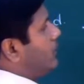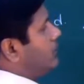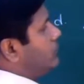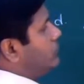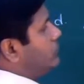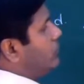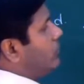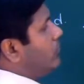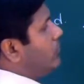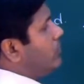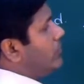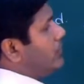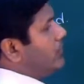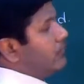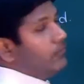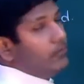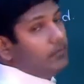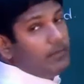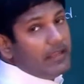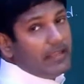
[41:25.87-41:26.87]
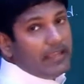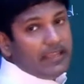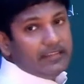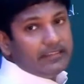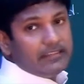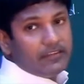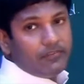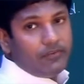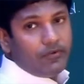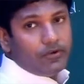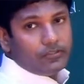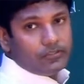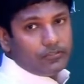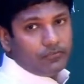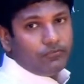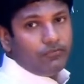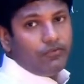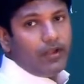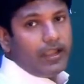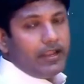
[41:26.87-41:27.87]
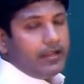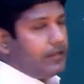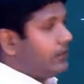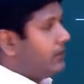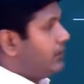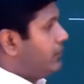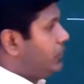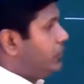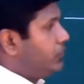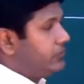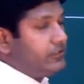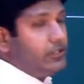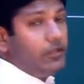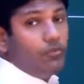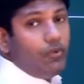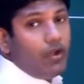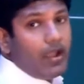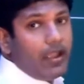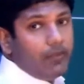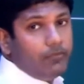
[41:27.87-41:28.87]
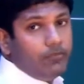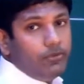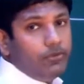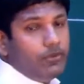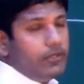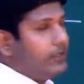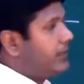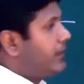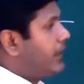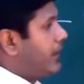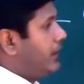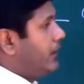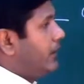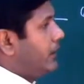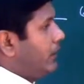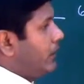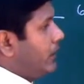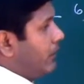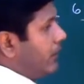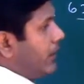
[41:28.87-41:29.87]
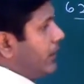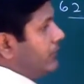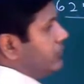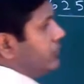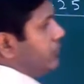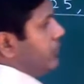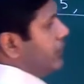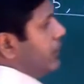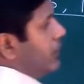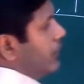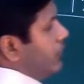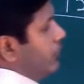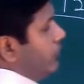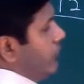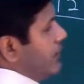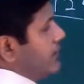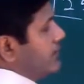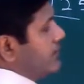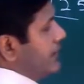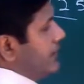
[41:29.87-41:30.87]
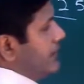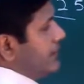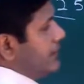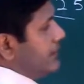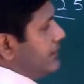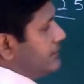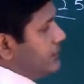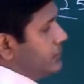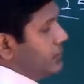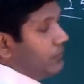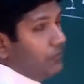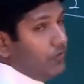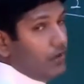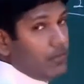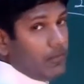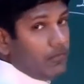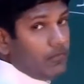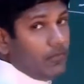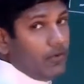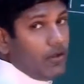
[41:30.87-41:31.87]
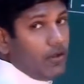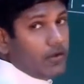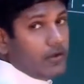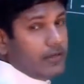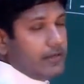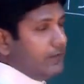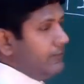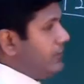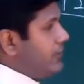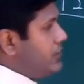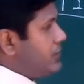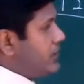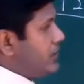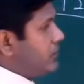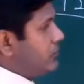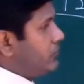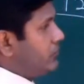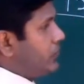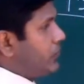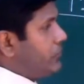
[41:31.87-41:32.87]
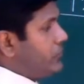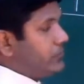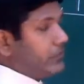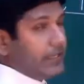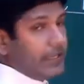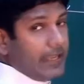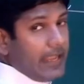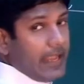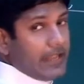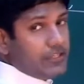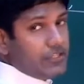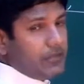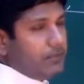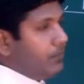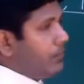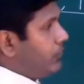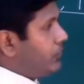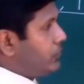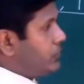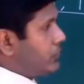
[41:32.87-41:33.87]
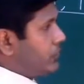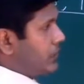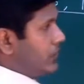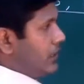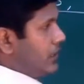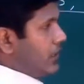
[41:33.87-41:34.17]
So it will be easier for us to find. You'll see why I'm doing that. Okay, so we're going to translate this into form of long division. So we're going to use the cage approach.